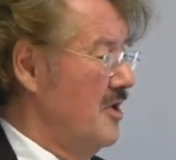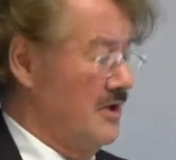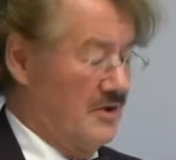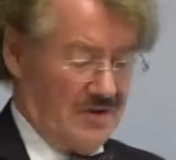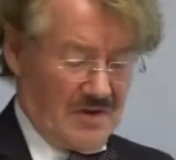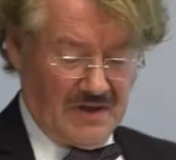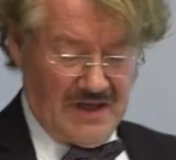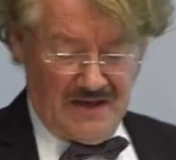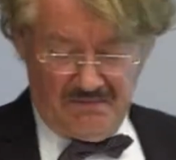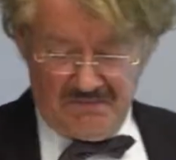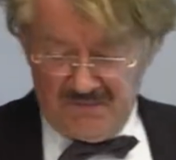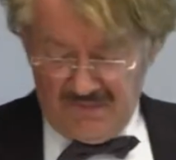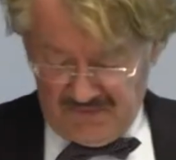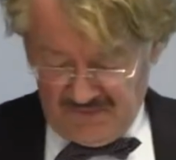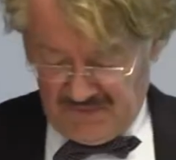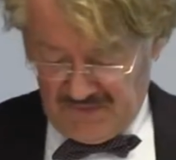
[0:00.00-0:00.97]
10 minutes,
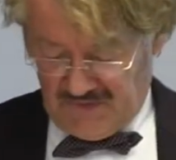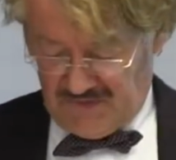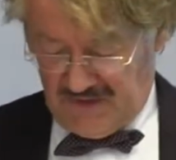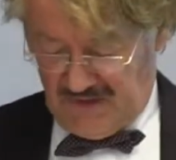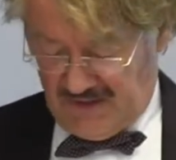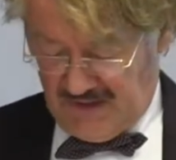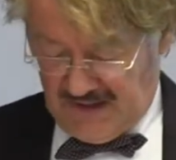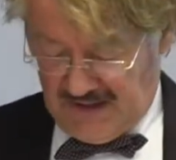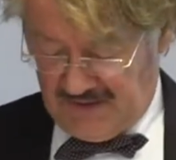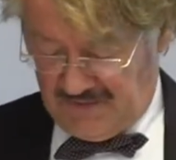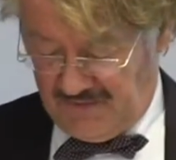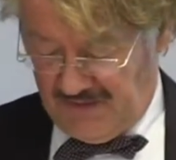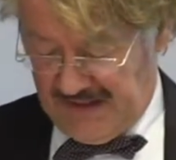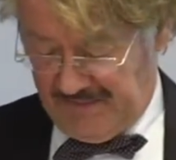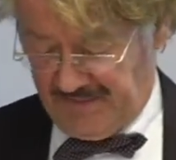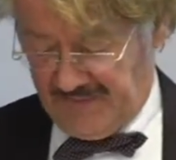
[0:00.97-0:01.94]
okay. And
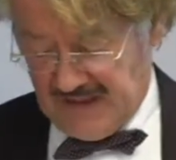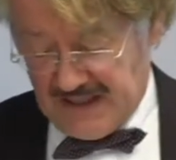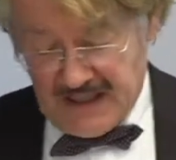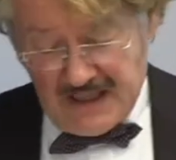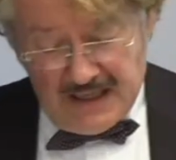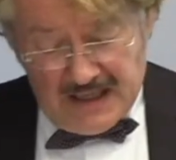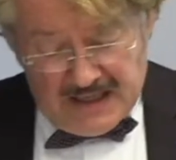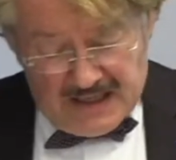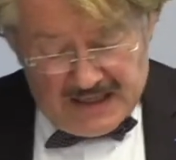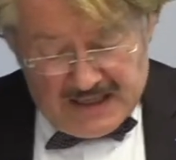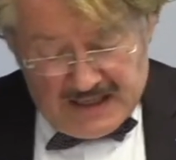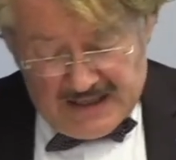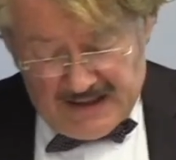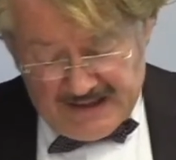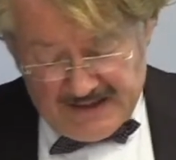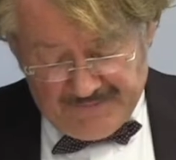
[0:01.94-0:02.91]
it's fine.
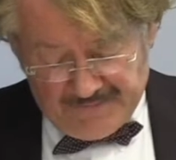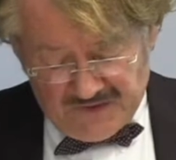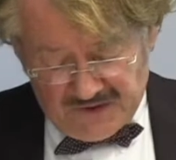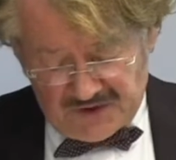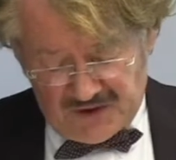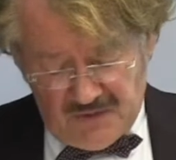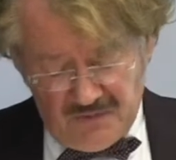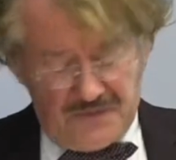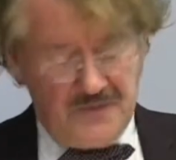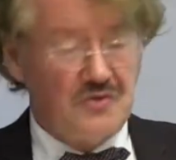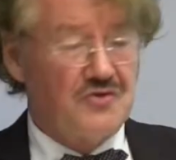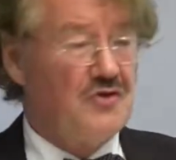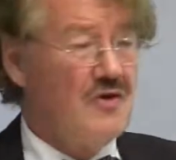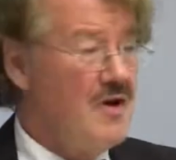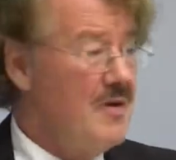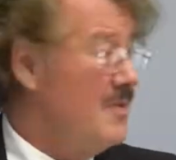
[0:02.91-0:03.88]
So the
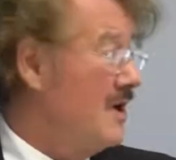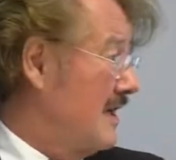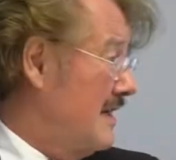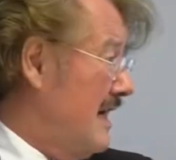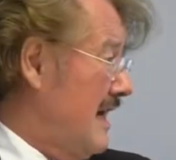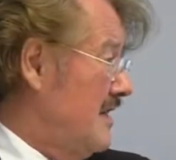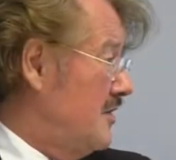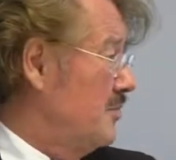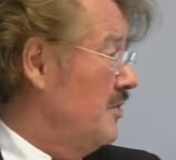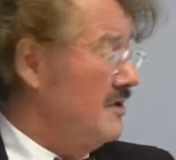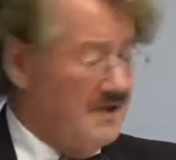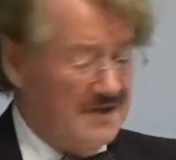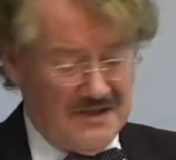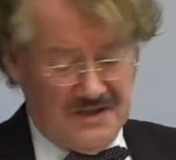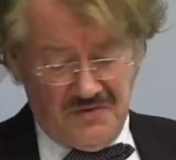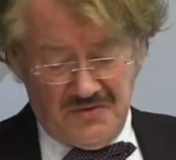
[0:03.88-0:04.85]
German case,
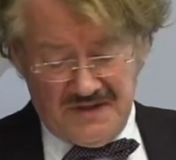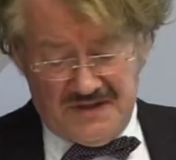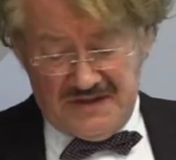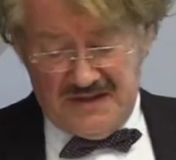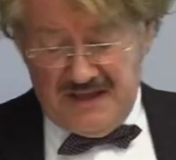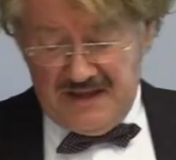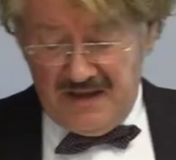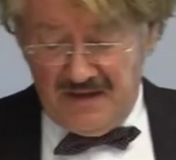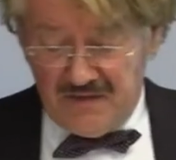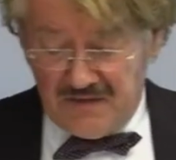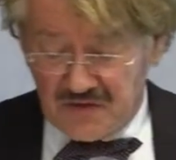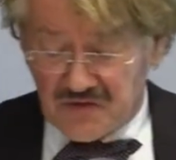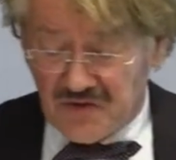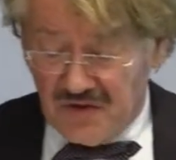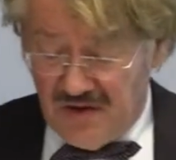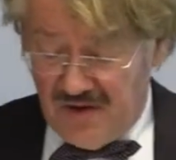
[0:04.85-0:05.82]
what is interesting in
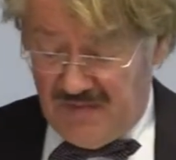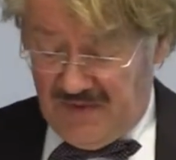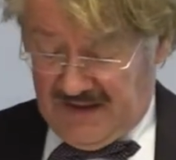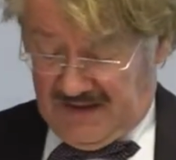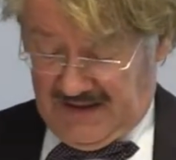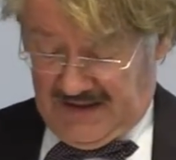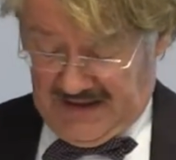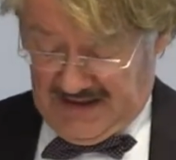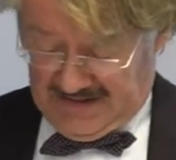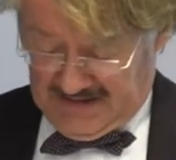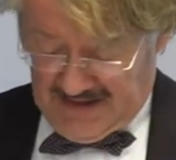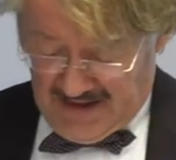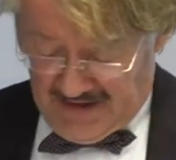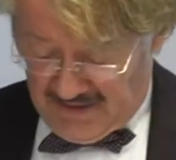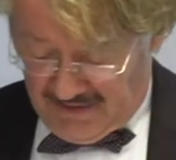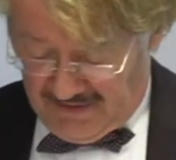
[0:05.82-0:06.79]
the German case,